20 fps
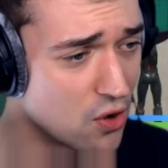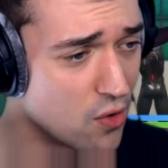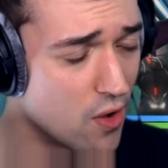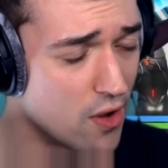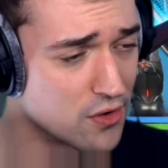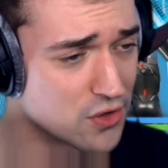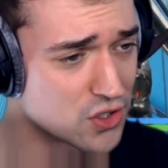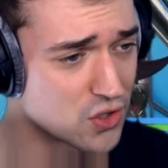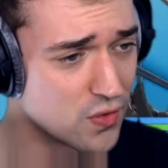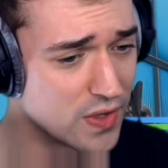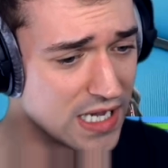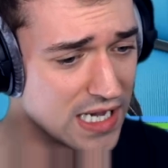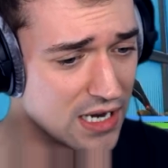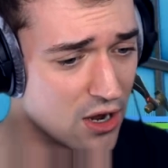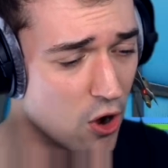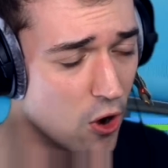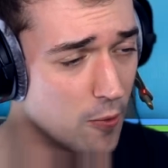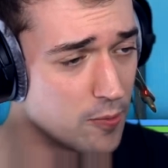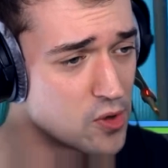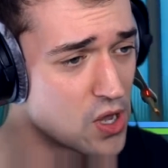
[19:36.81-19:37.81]
Also, Ian, I
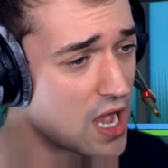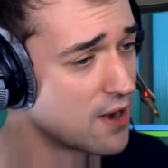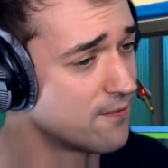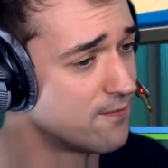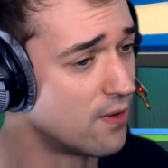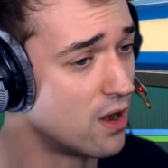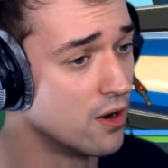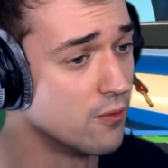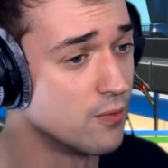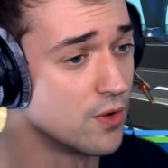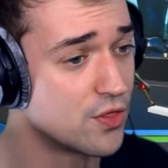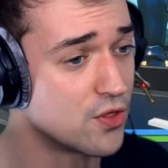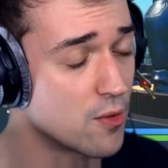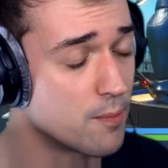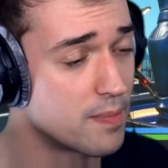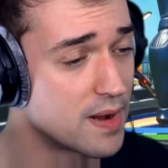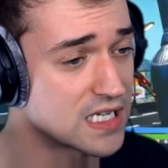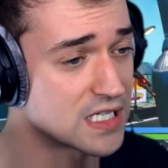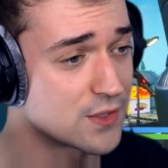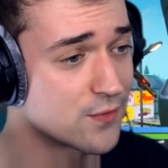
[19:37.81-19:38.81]
hope you had fun with your
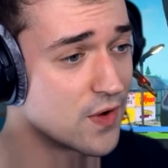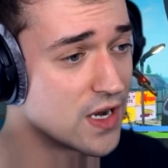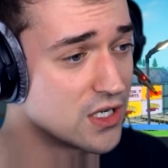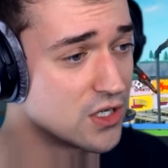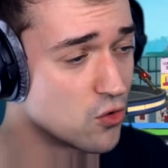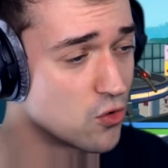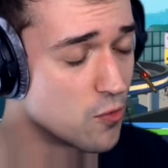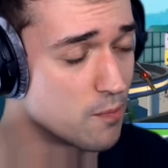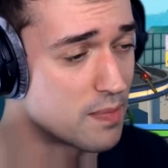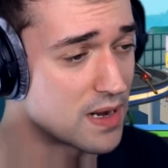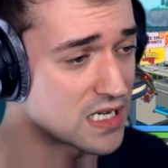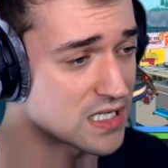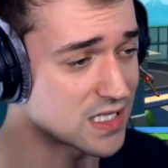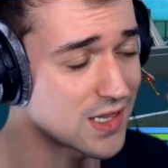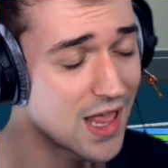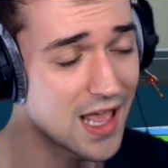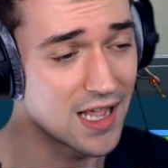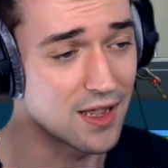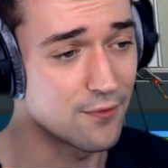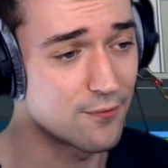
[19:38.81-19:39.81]
best friend doing best
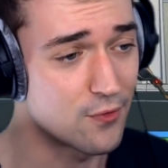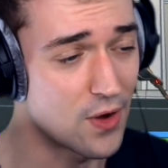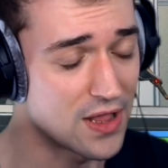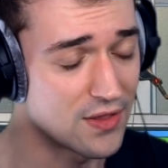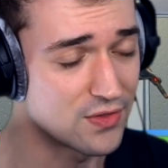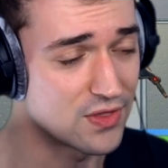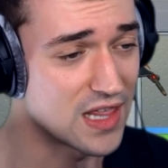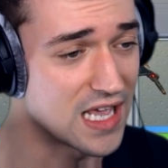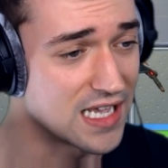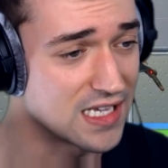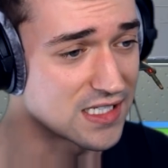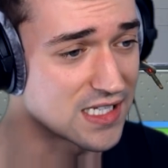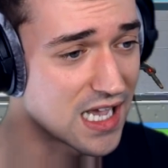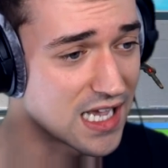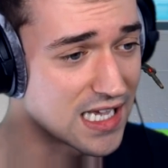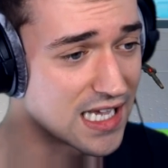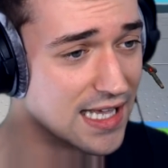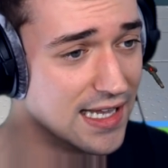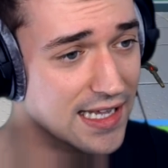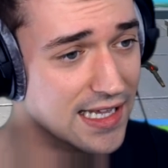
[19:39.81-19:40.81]
friend things
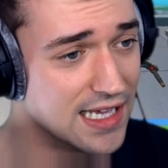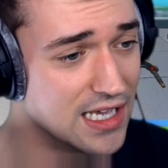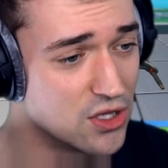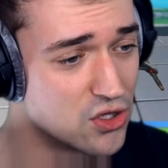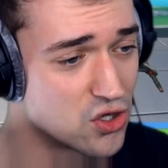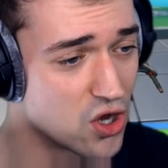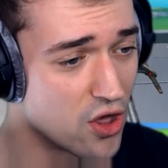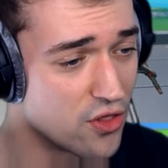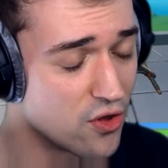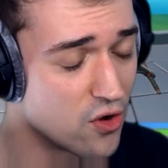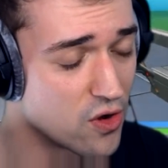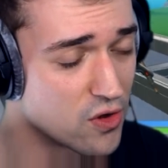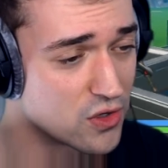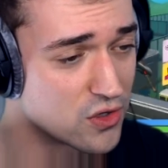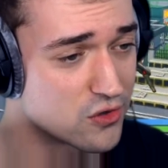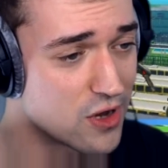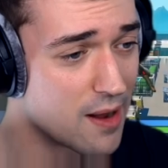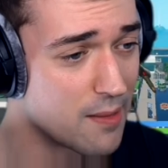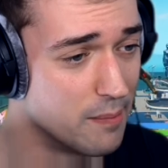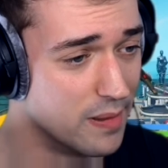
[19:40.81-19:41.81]
like killing each other on
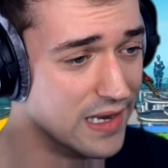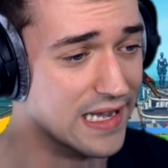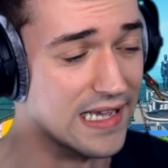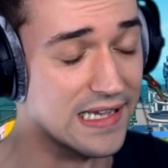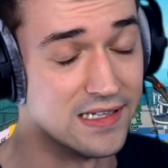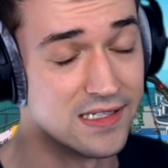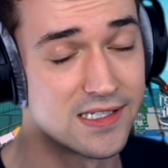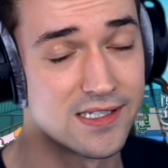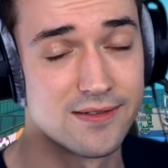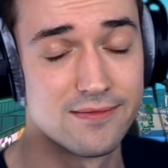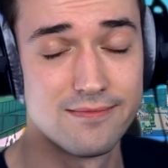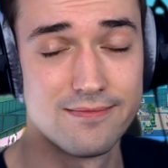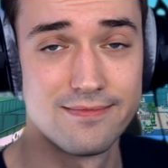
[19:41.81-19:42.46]
trampolines